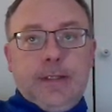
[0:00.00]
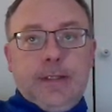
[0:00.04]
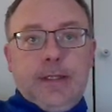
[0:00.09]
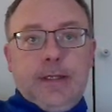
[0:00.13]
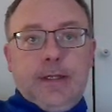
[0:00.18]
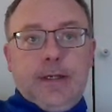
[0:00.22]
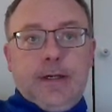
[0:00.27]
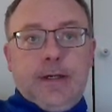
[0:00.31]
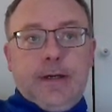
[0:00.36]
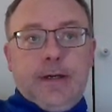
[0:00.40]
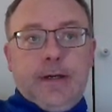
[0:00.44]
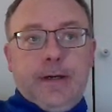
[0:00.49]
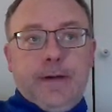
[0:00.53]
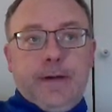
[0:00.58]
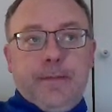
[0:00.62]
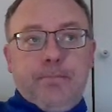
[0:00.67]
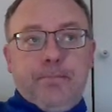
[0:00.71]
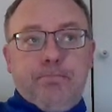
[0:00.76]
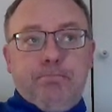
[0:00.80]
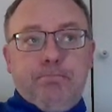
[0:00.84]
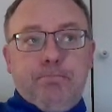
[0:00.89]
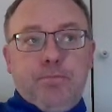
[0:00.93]

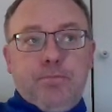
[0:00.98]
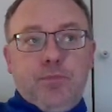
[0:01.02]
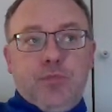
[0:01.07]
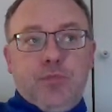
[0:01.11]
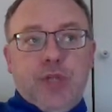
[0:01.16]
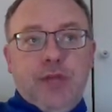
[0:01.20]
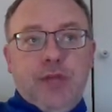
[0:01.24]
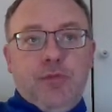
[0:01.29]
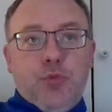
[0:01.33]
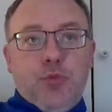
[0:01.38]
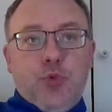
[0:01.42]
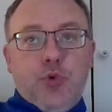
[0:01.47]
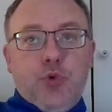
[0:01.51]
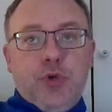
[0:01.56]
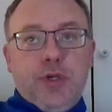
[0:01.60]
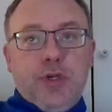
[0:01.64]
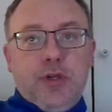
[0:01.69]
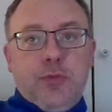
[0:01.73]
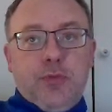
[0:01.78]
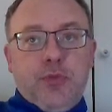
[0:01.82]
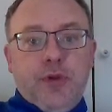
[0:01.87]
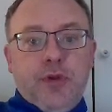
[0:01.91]
David Walker
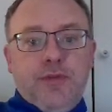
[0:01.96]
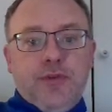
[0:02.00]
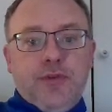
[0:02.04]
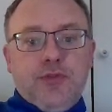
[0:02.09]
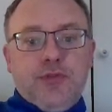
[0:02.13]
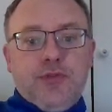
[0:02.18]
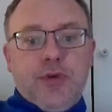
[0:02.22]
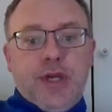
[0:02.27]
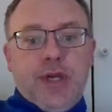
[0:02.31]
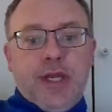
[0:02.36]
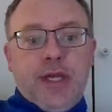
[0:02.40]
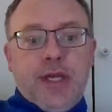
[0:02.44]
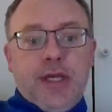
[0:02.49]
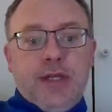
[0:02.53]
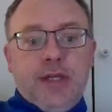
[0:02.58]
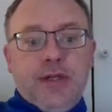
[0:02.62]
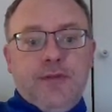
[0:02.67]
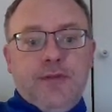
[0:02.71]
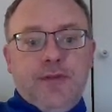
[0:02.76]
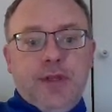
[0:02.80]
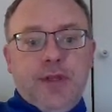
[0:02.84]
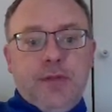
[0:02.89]
in the previous round.
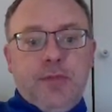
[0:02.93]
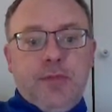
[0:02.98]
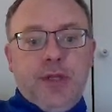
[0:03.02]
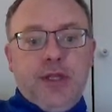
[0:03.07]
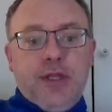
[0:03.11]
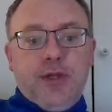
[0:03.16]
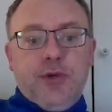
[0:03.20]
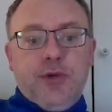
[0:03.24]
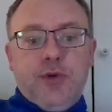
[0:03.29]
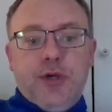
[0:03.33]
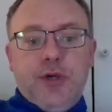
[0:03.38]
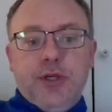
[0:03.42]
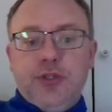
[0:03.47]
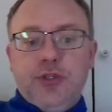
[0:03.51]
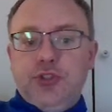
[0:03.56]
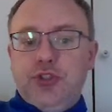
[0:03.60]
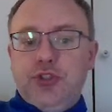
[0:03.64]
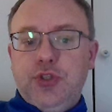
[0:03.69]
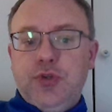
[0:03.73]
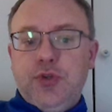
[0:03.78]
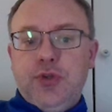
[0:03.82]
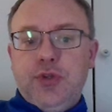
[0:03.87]
I think he beat quite a good
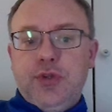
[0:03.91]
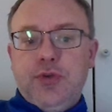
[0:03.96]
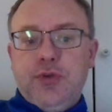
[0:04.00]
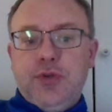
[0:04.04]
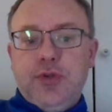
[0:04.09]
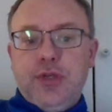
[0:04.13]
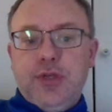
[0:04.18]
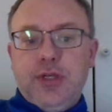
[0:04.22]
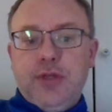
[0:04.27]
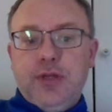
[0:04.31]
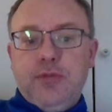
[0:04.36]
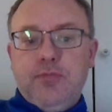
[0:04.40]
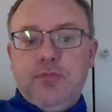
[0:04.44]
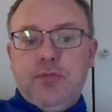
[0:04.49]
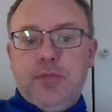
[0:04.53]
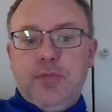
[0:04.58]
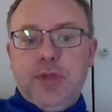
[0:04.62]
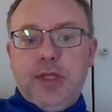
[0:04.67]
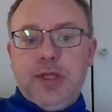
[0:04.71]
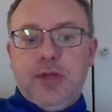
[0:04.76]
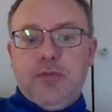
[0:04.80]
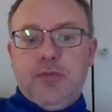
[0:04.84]
junior in
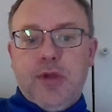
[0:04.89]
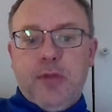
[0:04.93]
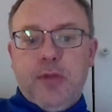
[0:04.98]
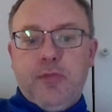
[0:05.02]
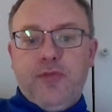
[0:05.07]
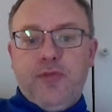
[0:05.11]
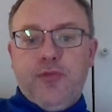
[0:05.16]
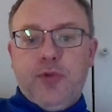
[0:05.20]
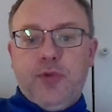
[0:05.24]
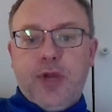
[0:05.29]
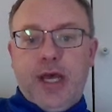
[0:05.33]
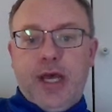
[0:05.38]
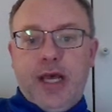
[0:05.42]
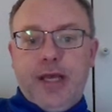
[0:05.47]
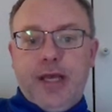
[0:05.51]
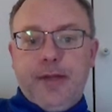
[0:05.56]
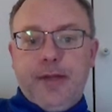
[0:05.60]
the round before that.